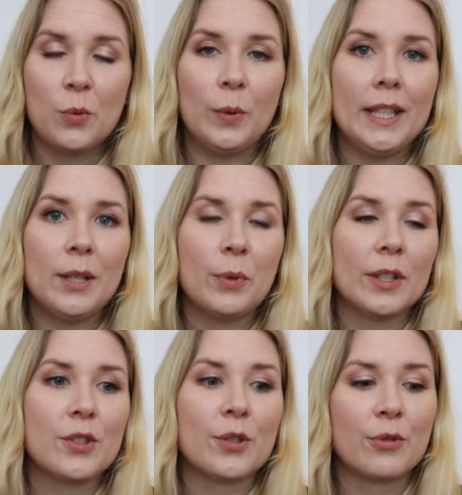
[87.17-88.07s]
we
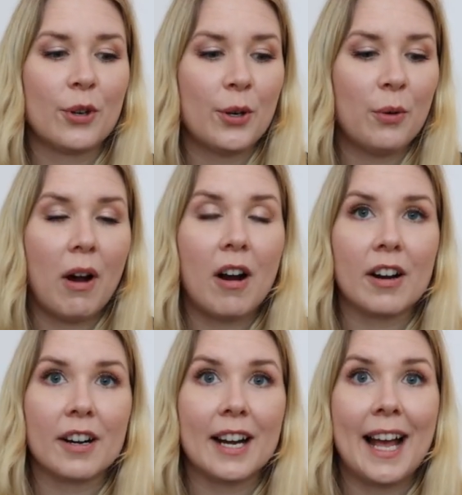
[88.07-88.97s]
want to grow
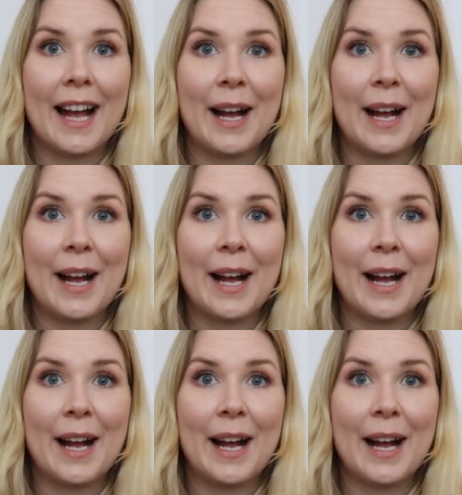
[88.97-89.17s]
our